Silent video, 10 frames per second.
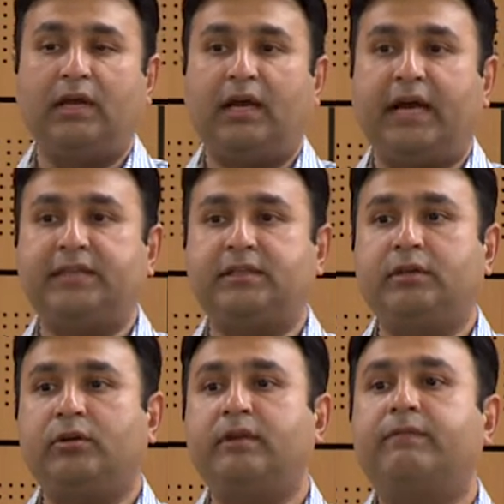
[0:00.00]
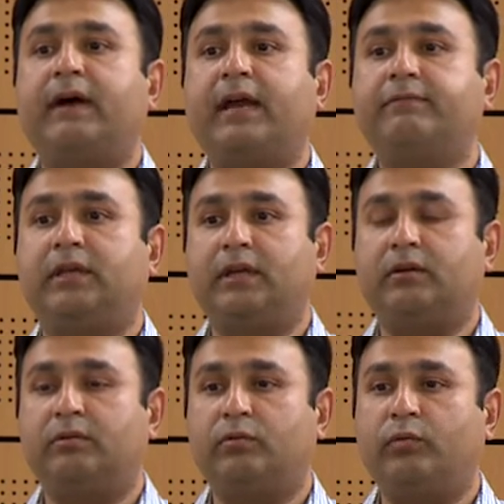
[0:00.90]
I see only five
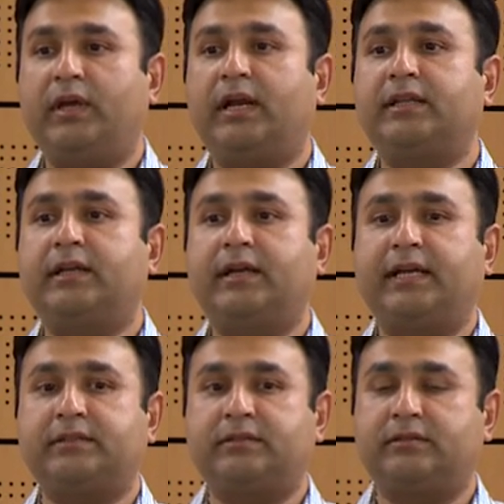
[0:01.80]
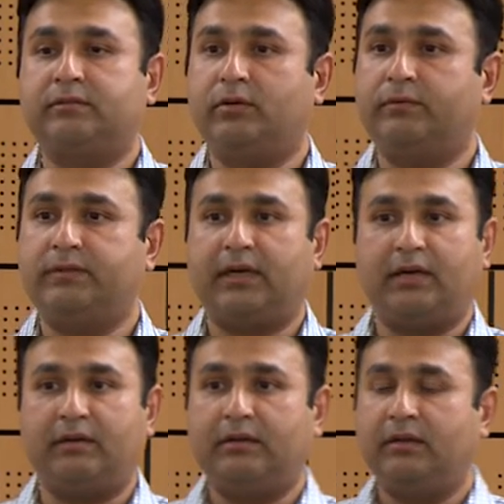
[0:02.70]
there. Where are the rest of the